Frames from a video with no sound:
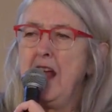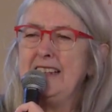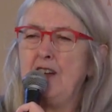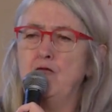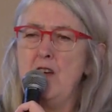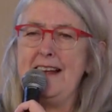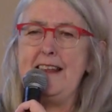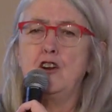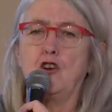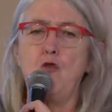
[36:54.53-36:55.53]
It's a really
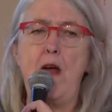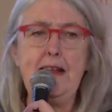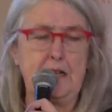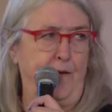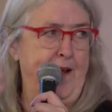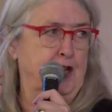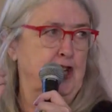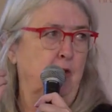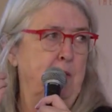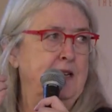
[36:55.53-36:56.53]
great
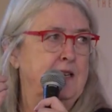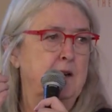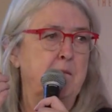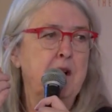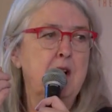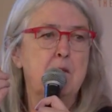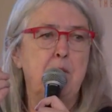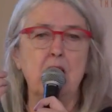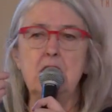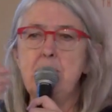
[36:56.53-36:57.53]
fictional medium,
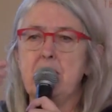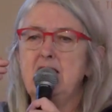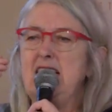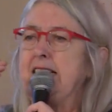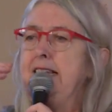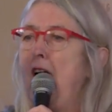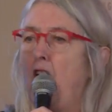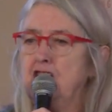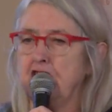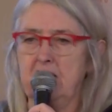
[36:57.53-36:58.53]
partly because it's
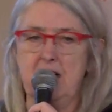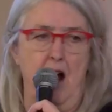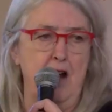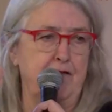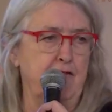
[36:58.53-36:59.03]
larger than life.